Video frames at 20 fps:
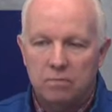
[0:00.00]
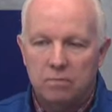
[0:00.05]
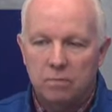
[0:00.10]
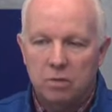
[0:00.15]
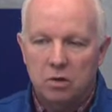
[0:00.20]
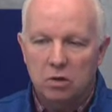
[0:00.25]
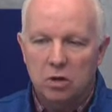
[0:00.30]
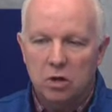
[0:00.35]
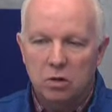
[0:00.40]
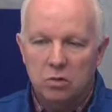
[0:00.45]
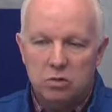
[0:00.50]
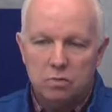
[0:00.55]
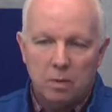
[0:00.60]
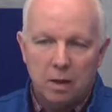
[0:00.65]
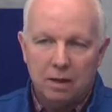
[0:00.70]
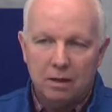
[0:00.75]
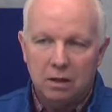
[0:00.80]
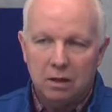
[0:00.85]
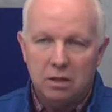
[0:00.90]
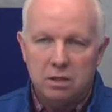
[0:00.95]
They're coached
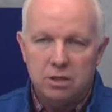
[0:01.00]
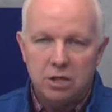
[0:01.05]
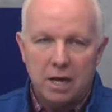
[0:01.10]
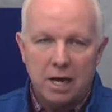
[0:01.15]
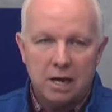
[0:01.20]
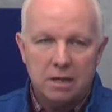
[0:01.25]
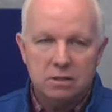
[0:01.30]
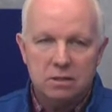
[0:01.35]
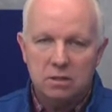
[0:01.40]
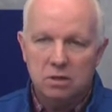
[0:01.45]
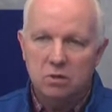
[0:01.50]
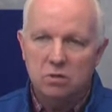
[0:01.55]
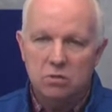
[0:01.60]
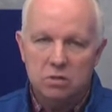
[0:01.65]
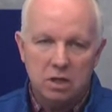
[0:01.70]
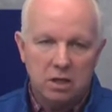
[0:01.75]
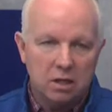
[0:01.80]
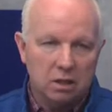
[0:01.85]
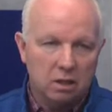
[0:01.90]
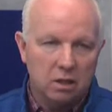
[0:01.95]
by Lee Jackson, who is
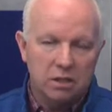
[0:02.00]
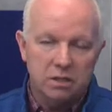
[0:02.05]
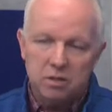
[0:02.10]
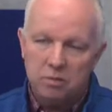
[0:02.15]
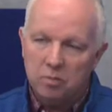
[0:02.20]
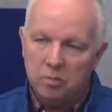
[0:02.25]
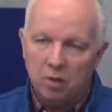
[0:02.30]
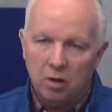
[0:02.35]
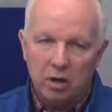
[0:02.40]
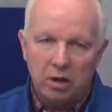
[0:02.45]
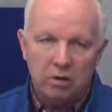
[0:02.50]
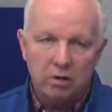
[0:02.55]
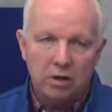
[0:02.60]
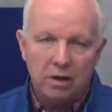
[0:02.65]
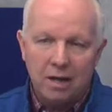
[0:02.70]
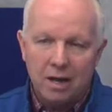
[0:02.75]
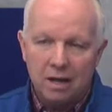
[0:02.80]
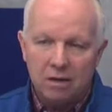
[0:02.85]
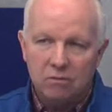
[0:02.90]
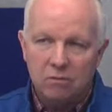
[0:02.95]
a collegiate player at
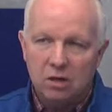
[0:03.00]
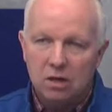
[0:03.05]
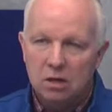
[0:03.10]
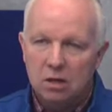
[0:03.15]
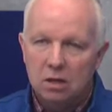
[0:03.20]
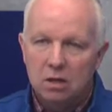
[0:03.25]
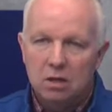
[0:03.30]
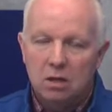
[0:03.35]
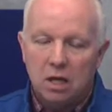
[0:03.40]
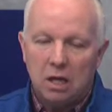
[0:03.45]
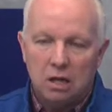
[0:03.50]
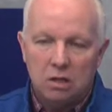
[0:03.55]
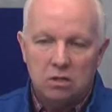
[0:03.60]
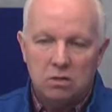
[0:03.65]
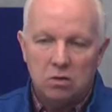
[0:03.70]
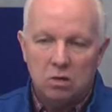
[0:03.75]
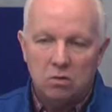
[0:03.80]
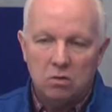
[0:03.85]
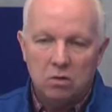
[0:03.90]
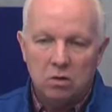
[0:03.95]
Navy, and
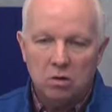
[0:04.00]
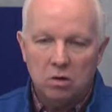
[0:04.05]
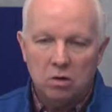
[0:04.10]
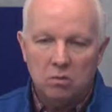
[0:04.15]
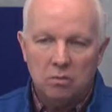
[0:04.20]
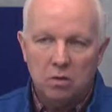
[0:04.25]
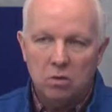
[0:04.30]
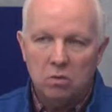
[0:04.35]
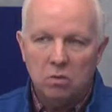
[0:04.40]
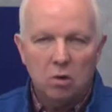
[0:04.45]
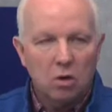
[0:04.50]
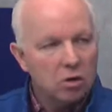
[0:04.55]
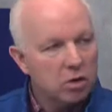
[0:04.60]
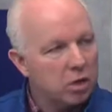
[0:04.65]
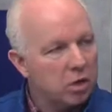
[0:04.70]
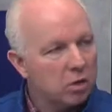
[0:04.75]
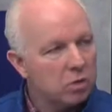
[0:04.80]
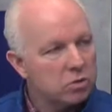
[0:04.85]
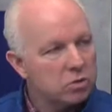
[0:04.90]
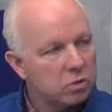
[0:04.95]
so they're going to be well
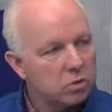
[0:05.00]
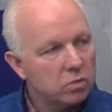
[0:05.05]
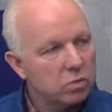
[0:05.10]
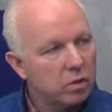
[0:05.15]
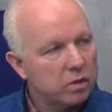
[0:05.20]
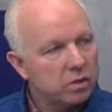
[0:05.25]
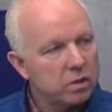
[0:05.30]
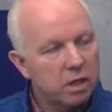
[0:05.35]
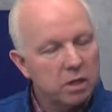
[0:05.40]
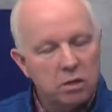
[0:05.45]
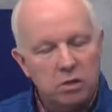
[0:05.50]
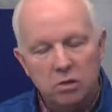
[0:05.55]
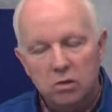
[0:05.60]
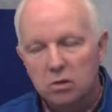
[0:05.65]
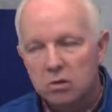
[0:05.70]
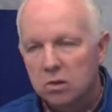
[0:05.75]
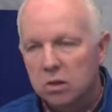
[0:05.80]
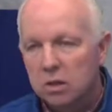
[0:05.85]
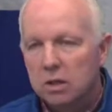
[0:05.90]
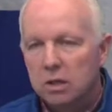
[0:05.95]
coached with what they do.